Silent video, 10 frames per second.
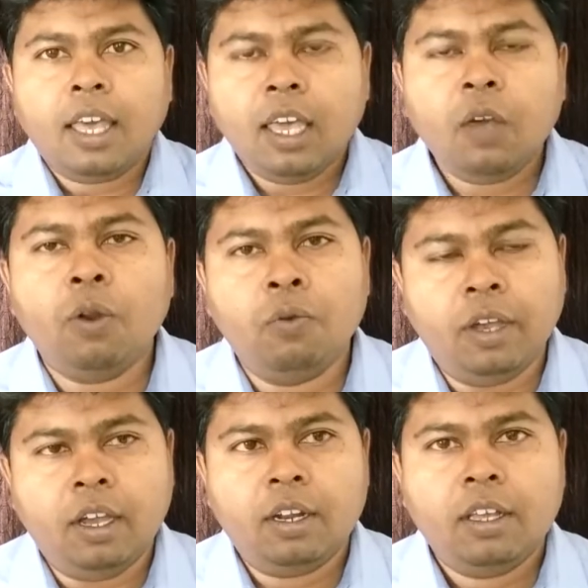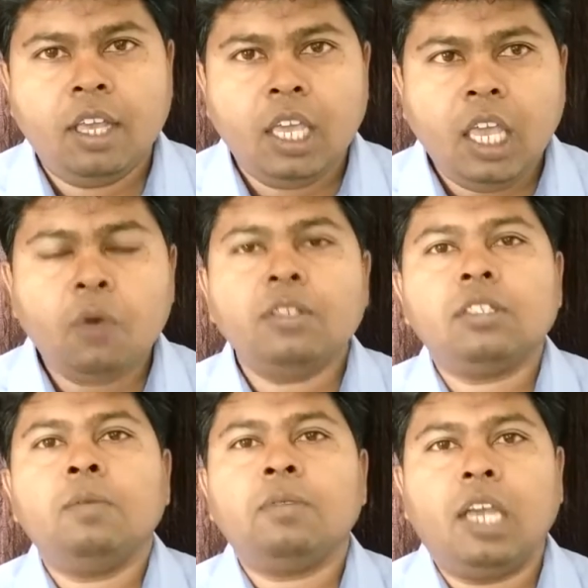everywhere. Even
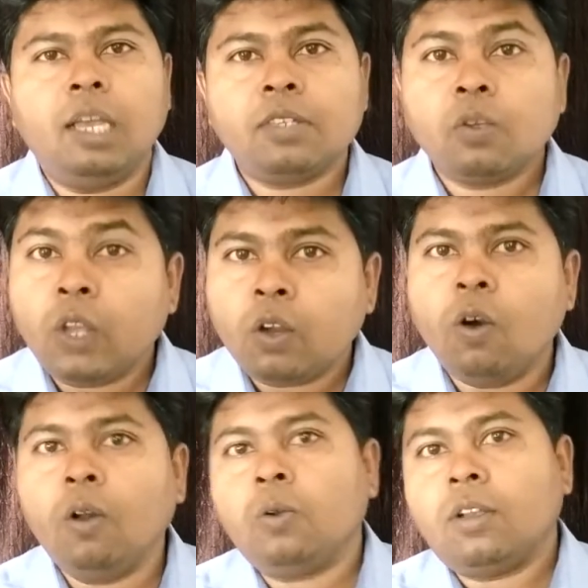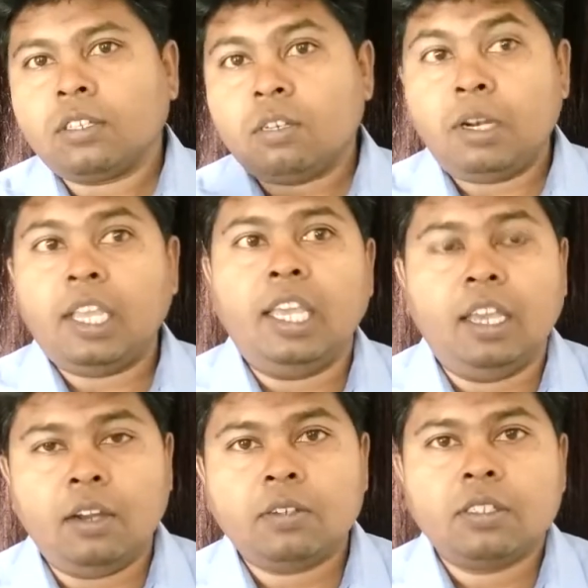sometimes we call customer
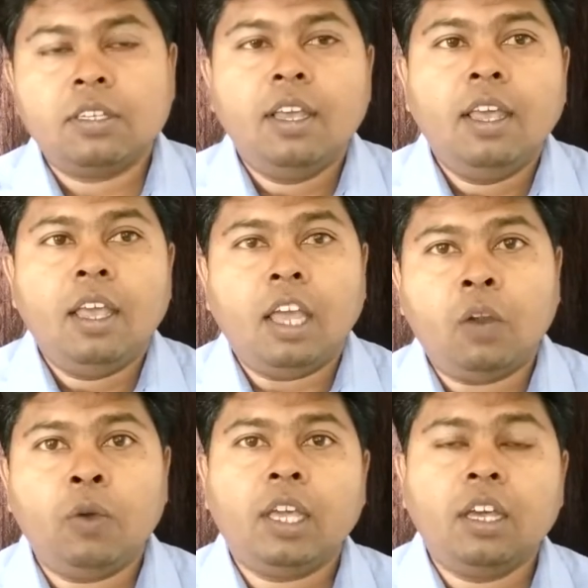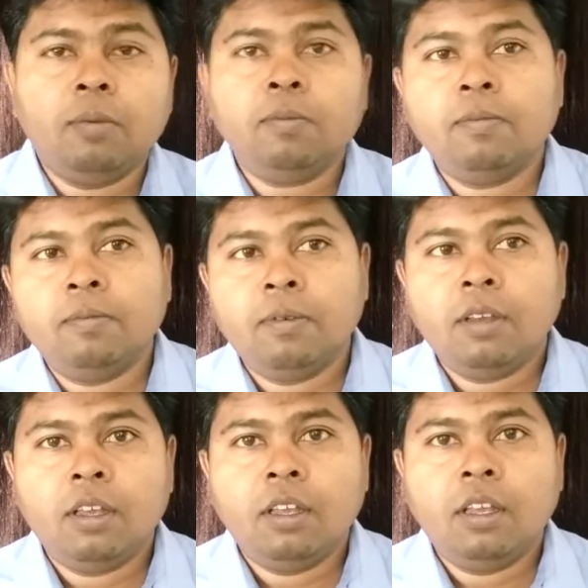cares and we come
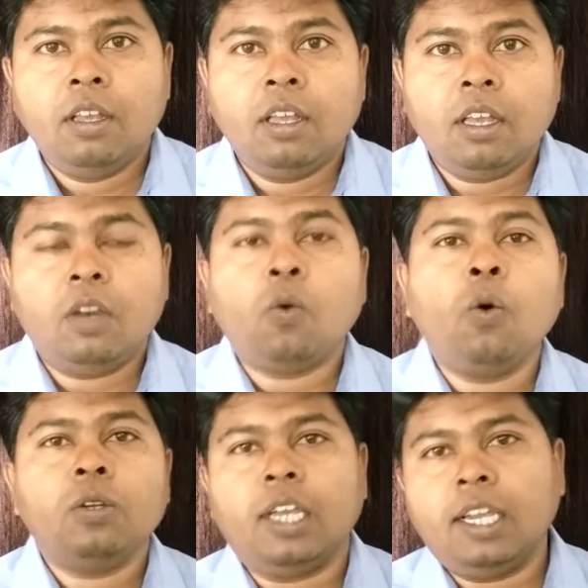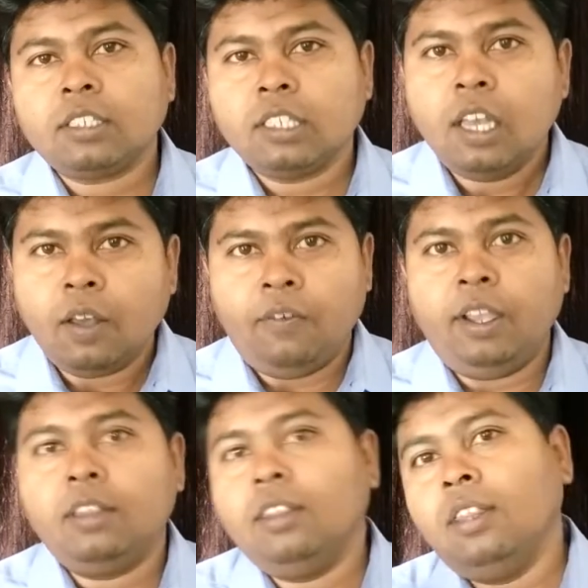in contact
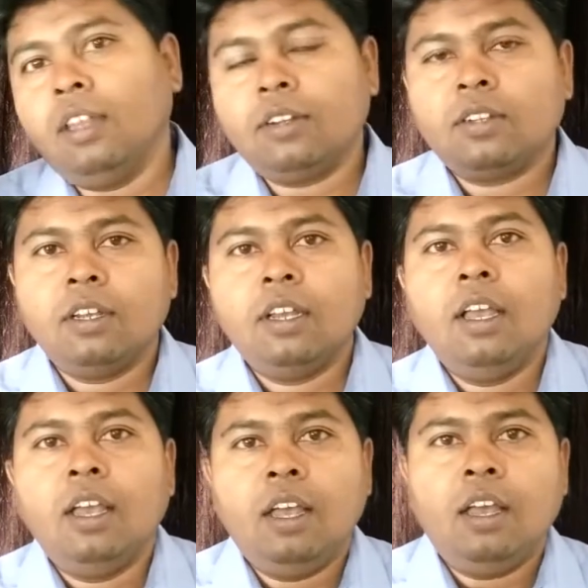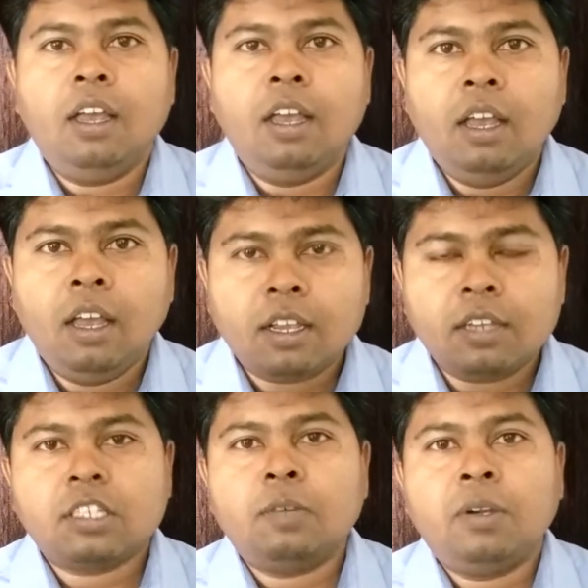with that
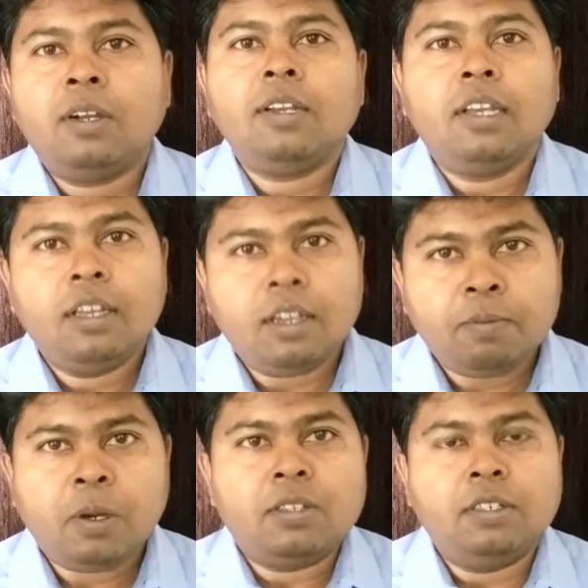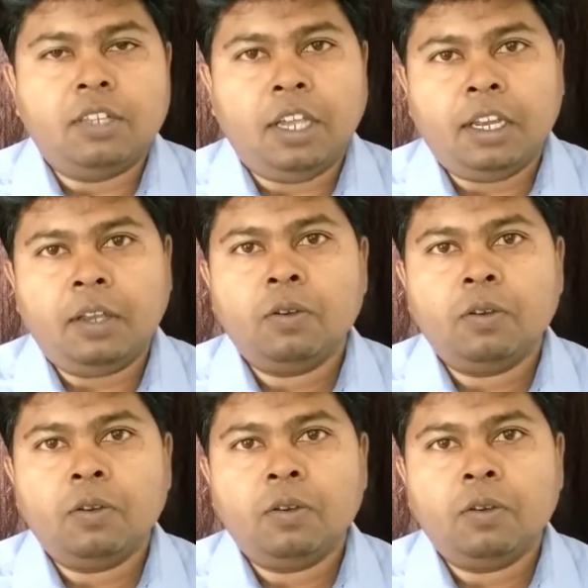customer representative.